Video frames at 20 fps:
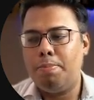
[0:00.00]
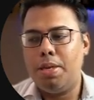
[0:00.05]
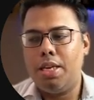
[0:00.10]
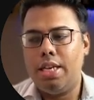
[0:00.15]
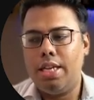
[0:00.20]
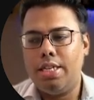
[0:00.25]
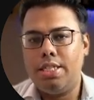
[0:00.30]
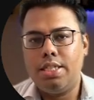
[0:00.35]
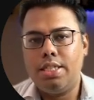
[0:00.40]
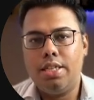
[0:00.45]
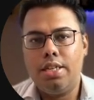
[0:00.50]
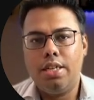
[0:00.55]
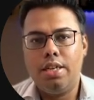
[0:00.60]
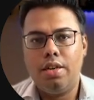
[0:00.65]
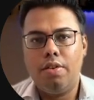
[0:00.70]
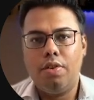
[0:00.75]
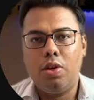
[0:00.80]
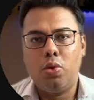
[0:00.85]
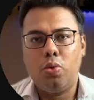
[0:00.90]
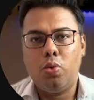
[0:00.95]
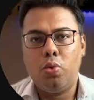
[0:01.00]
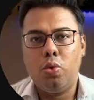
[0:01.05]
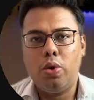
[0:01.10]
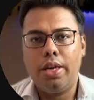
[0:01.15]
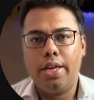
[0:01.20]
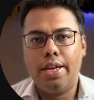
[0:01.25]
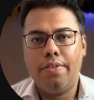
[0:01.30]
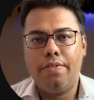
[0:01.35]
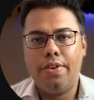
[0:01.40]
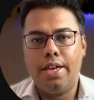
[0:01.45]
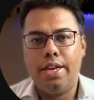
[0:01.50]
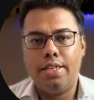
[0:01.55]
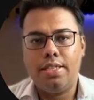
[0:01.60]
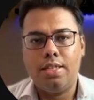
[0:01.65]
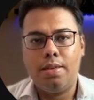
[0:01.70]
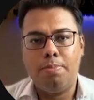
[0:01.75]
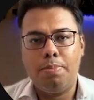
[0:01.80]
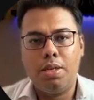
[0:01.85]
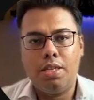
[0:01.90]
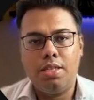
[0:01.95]
Let's say our code cafe
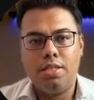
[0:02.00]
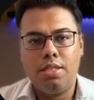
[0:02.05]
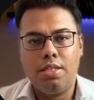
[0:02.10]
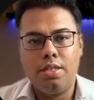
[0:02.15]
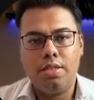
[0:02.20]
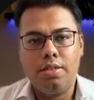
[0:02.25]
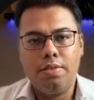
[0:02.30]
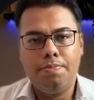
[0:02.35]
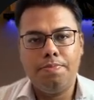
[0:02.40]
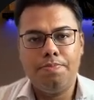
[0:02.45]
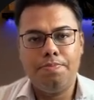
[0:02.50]
example is there,